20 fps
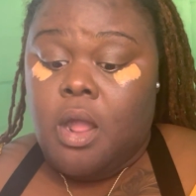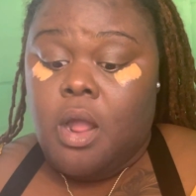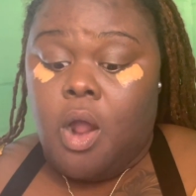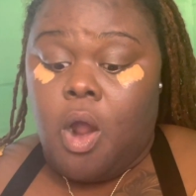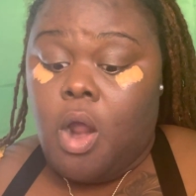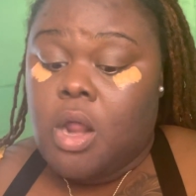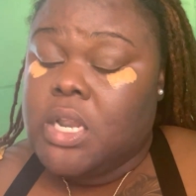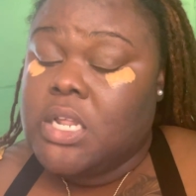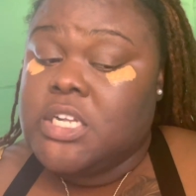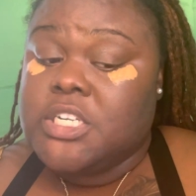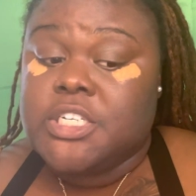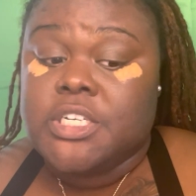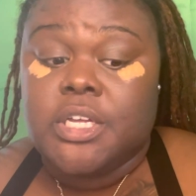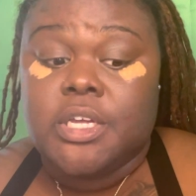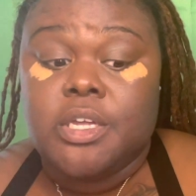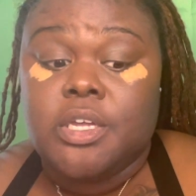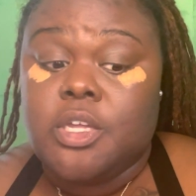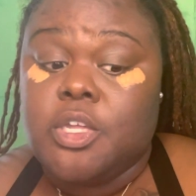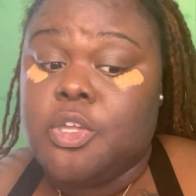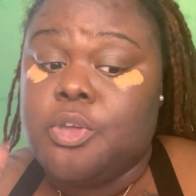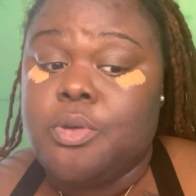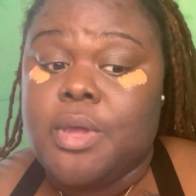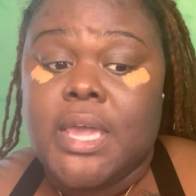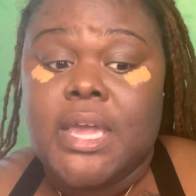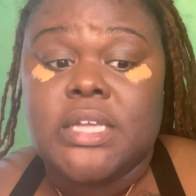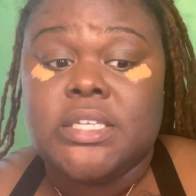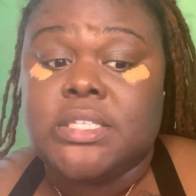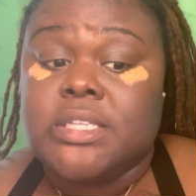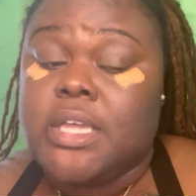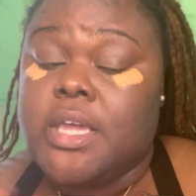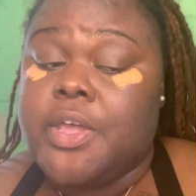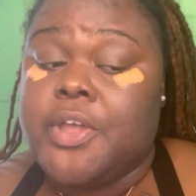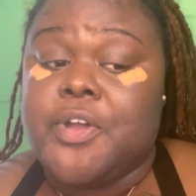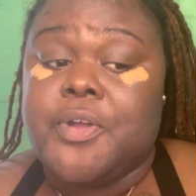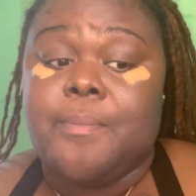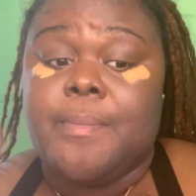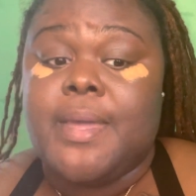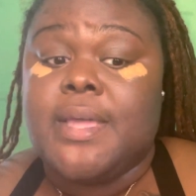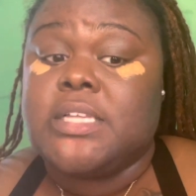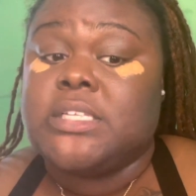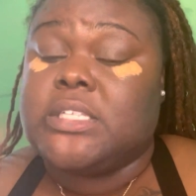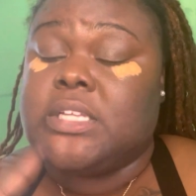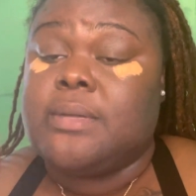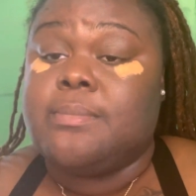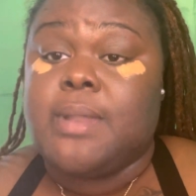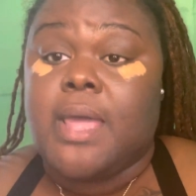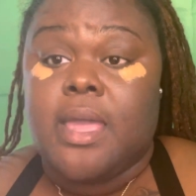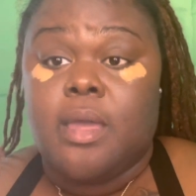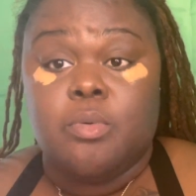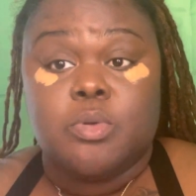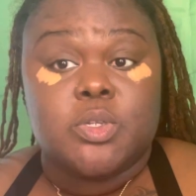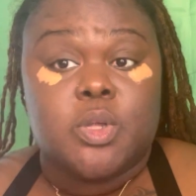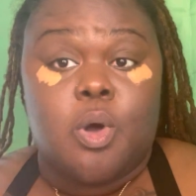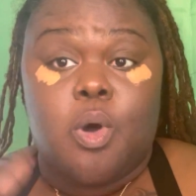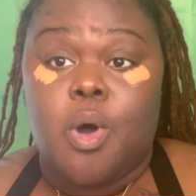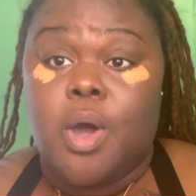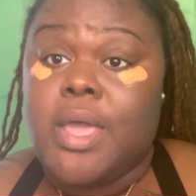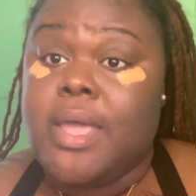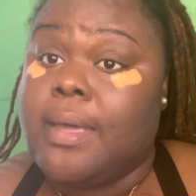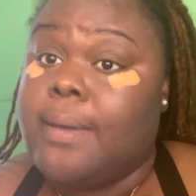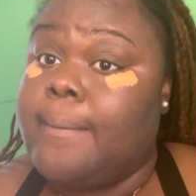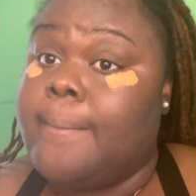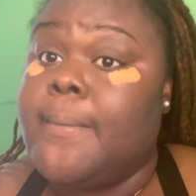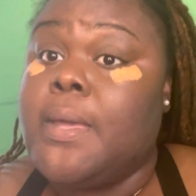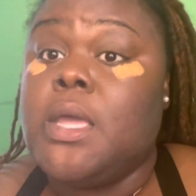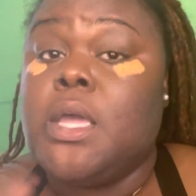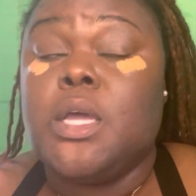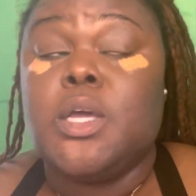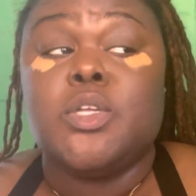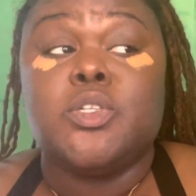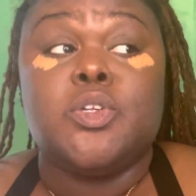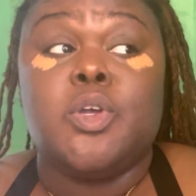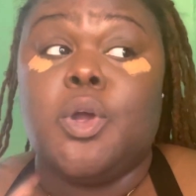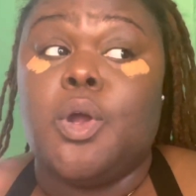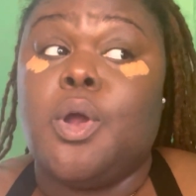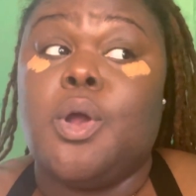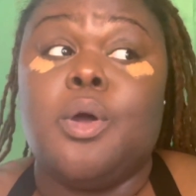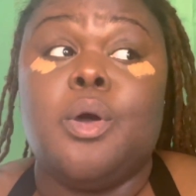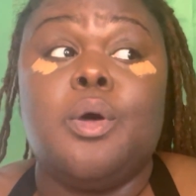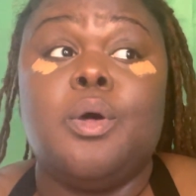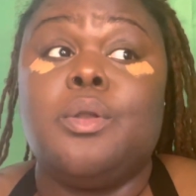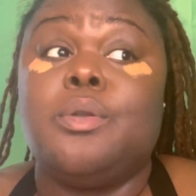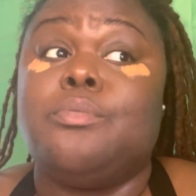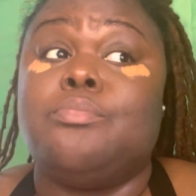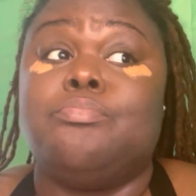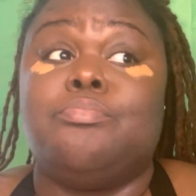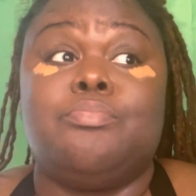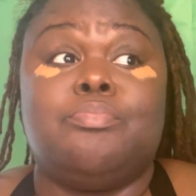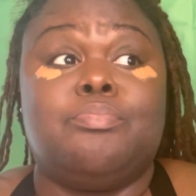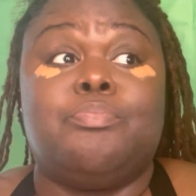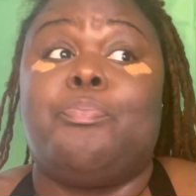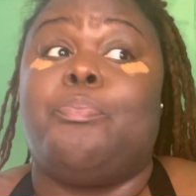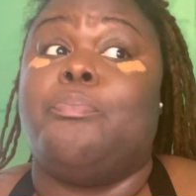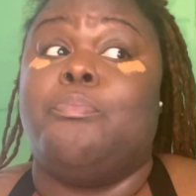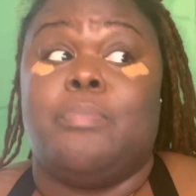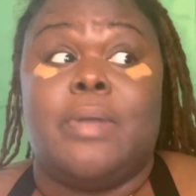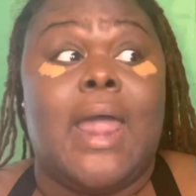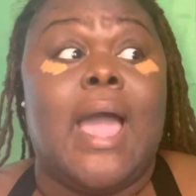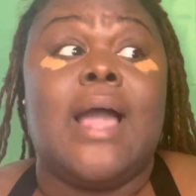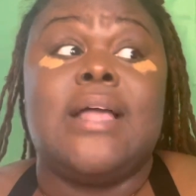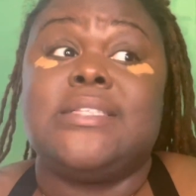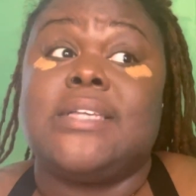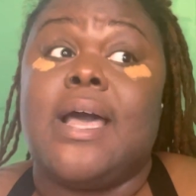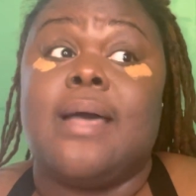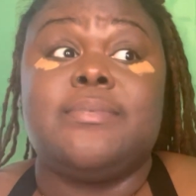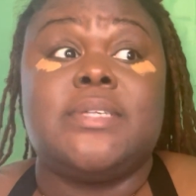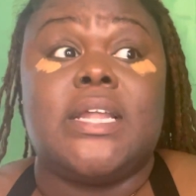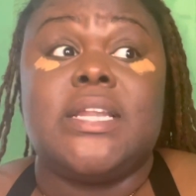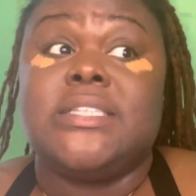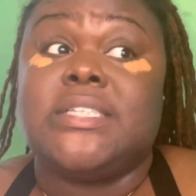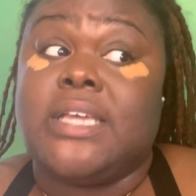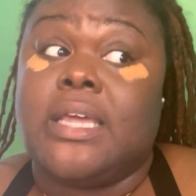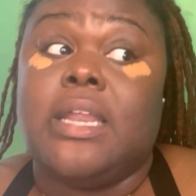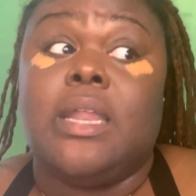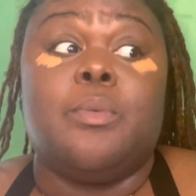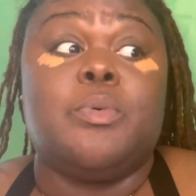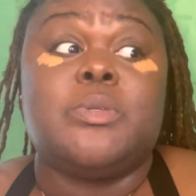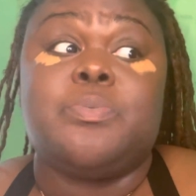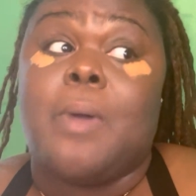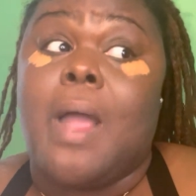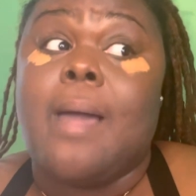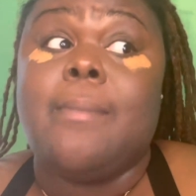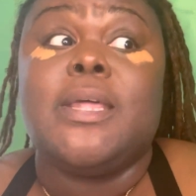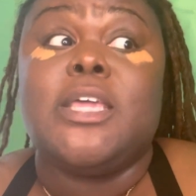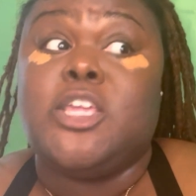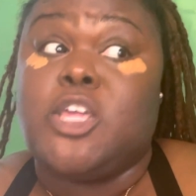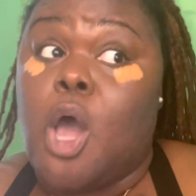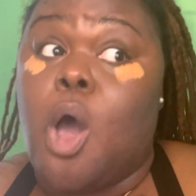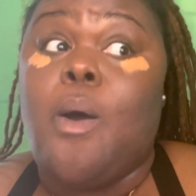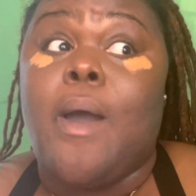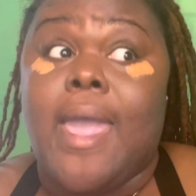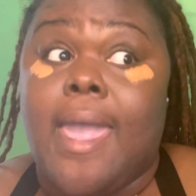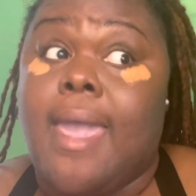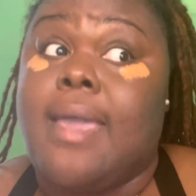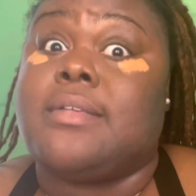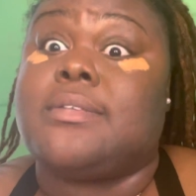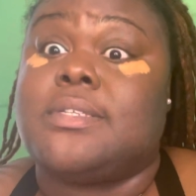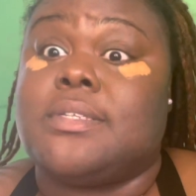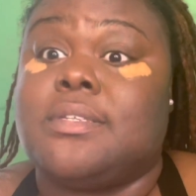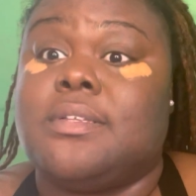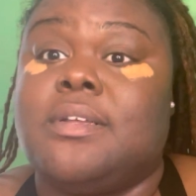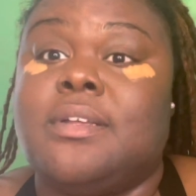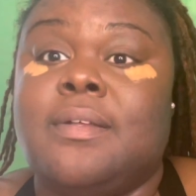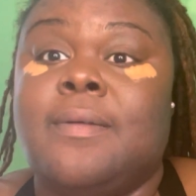Arleisha, you can't sit here and make it seem like it was all him. Because, girl, 9 times out of 10, it was probably your ass.